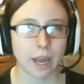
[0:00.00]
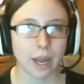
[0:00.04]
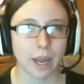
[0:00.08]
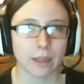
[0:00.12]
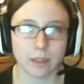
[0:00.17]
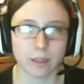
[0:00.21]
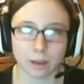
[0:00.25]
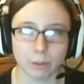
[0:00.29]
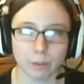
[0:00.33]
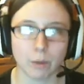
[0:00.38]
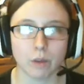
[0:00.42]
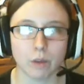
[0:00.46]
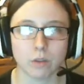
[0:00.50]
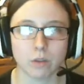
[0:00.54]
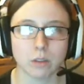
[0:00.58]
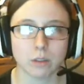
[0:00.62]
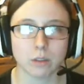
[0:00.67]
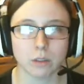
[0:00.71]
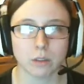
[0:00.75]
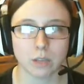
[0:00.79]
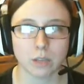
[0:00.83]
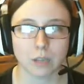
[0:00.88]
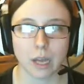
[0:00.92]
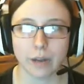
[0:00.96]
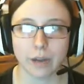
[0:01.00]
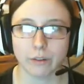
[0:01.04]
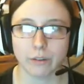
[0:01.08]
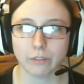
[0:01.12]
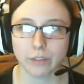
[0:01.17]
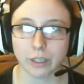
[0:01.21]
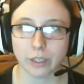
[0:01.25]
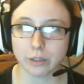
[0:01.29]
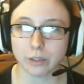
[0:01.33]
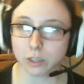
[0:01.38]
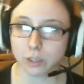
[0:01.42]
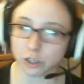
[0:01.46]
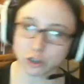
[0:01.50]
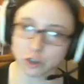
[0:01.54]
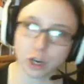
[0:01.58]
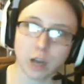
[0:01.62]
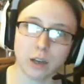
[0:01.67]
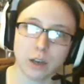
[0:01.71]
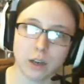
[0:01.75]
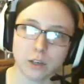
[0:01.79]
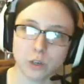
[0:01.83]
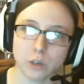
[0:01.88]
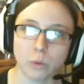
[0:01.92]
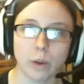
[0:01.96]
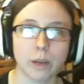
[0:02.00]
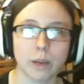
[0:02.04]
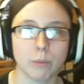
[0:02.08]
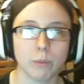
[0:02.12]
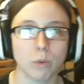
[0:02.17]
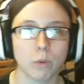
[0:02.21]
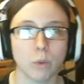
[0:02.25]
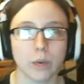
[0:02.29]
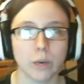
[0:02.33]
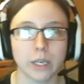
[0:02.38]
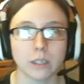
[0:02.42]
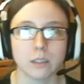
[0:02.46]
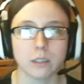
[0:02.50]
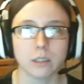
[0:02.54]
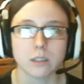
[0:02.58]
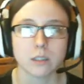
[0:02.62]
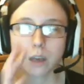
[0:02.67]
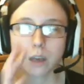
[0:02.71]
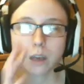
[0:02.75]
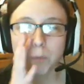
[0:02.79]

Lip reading: I think about this as kind of like the Chan Tui point.